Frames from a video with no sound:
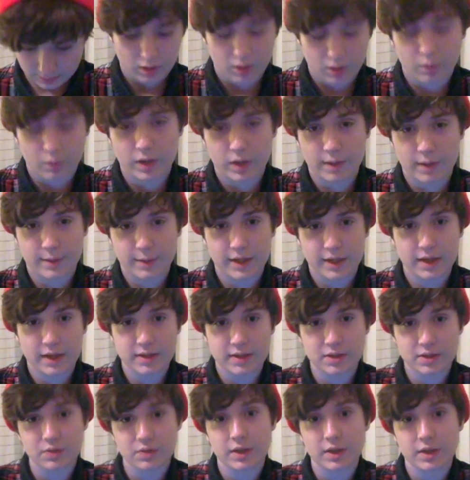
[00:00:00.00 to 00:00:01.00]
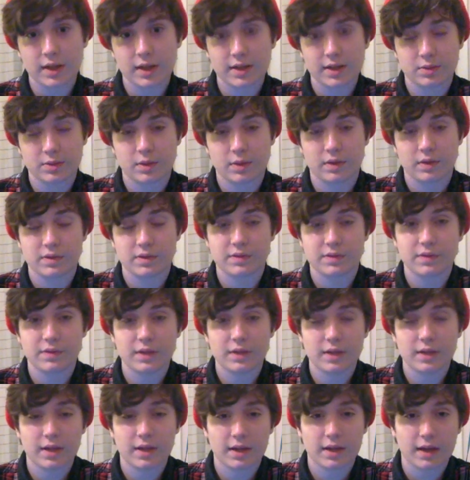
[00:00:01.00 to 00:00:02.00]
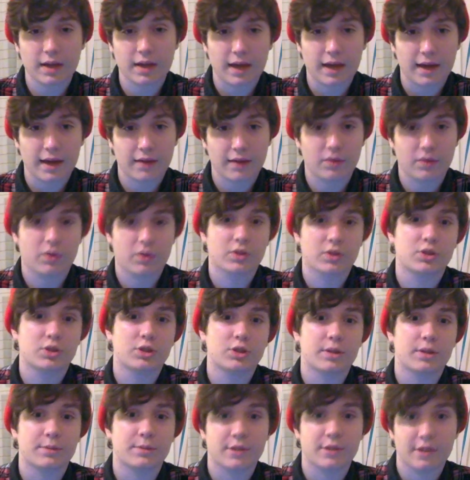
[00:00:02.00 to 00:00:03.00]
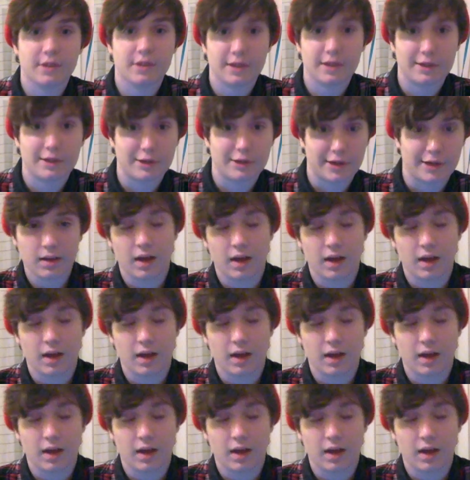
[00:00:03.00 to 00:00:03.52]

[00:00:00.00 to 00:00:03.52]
When I began to realize what I was feeling, I of course jumped to the internet.